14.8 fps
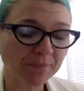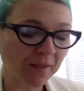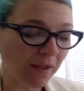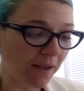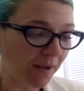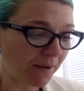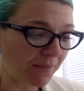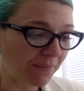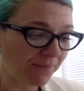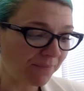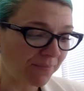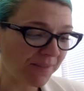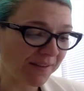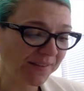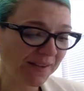
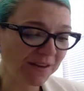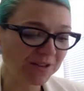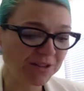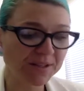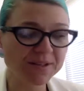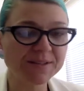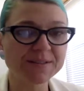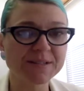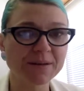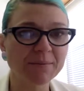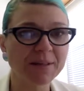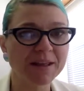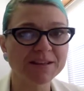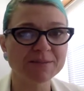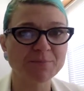This actually
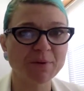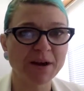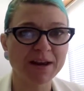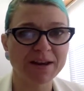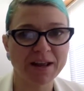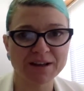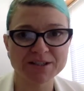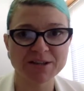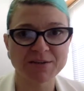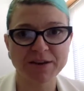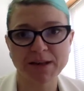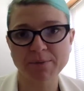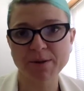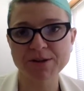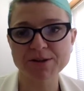stimulates brain
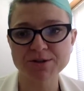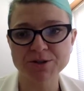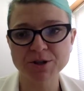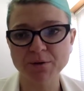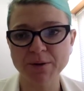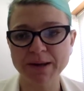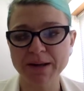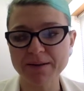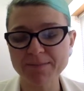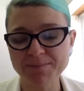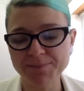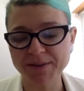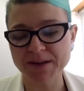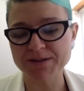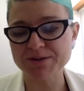activity when you're chewing
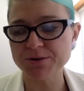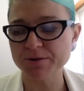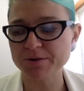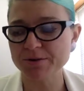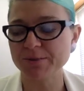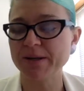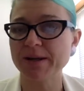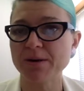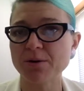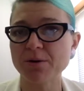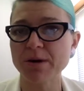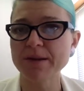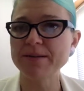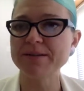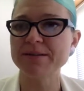as you're doing a
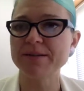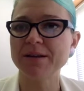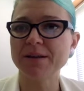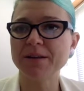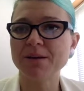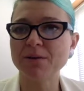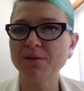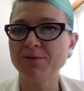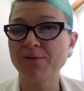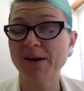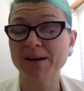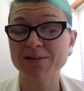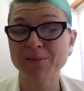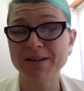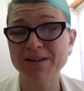quiz, or in
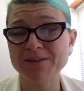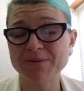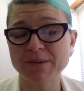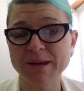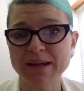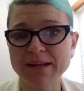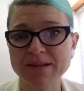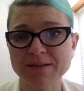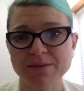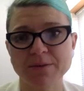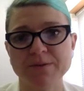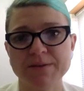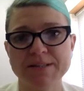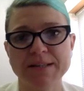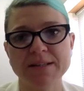fact when you're doing any
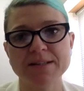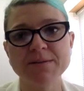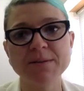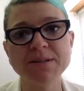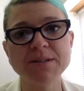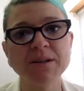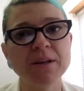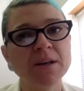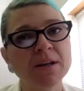sort of assessment.